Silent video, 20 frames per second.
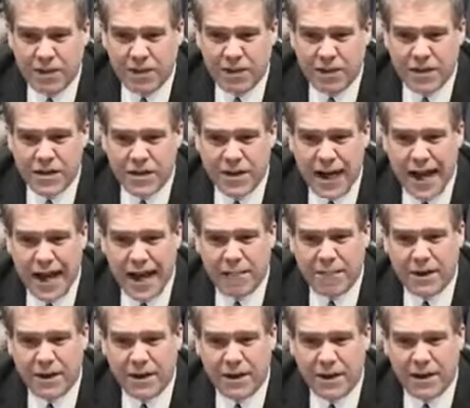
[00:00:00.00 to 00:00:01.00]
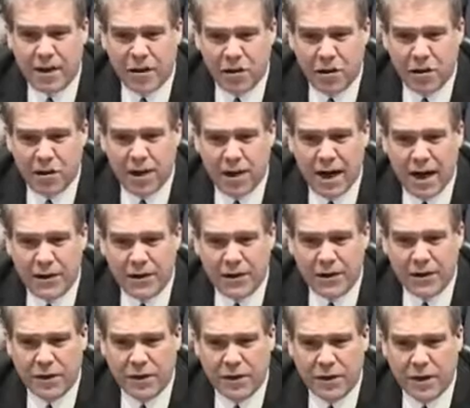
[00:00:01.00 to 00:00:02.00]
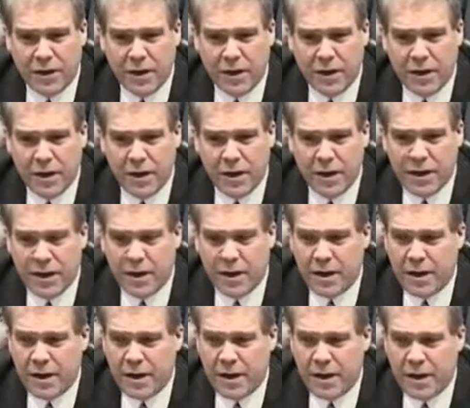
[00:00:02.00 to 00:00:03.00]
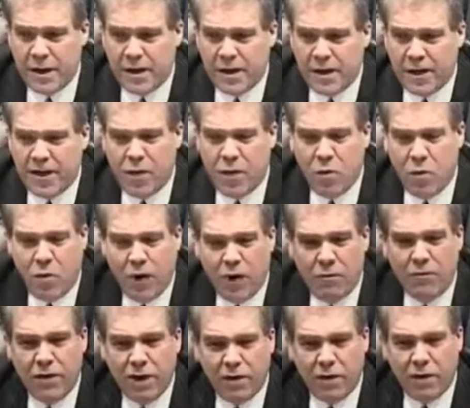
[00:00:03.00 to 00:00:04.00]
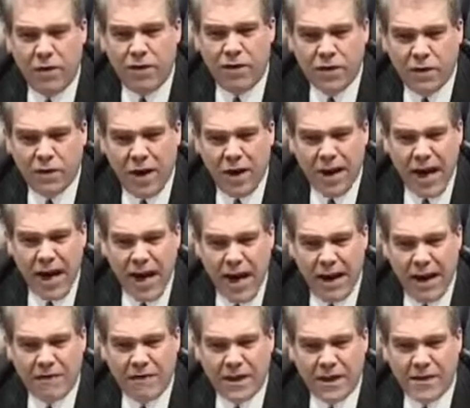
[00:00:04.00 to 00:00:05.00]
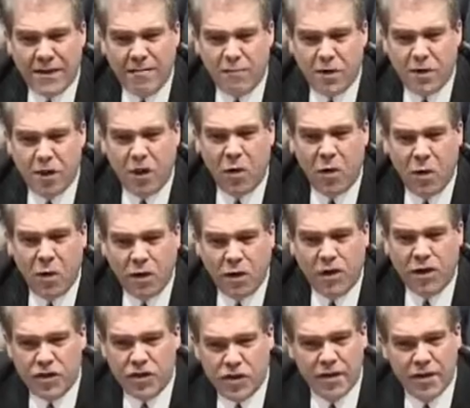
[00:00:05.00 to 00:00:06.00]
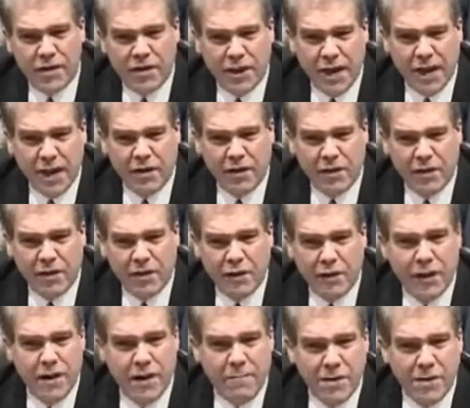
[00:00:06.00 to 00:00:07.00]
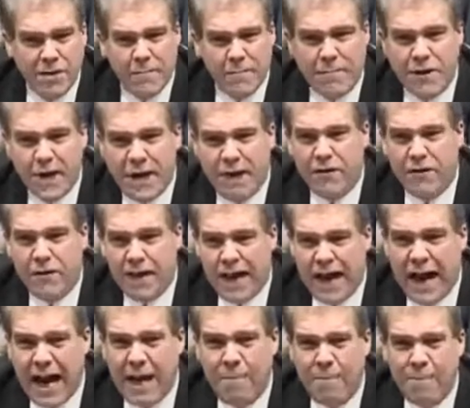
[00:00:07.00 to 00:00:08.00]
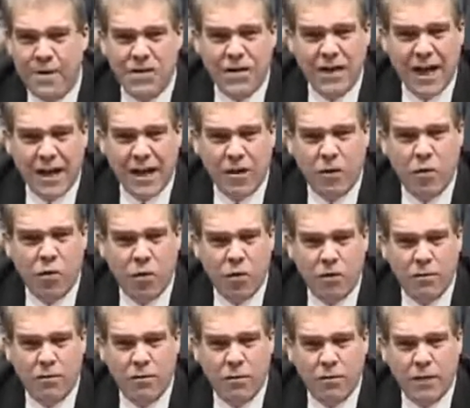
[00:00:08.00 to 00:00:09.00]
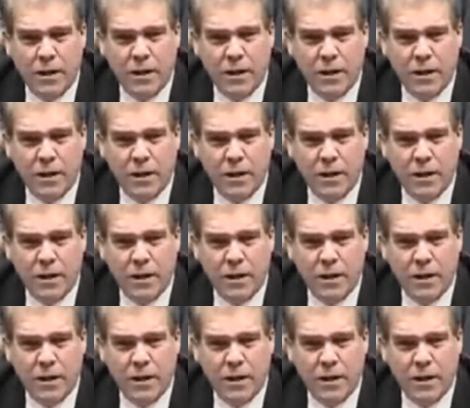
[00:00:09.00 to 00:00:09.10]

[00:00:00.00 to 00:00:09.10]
this to happen in their courthouse, then what recourse do I have except to hold the judge accountable for any misbehavior that happens in that courtroom?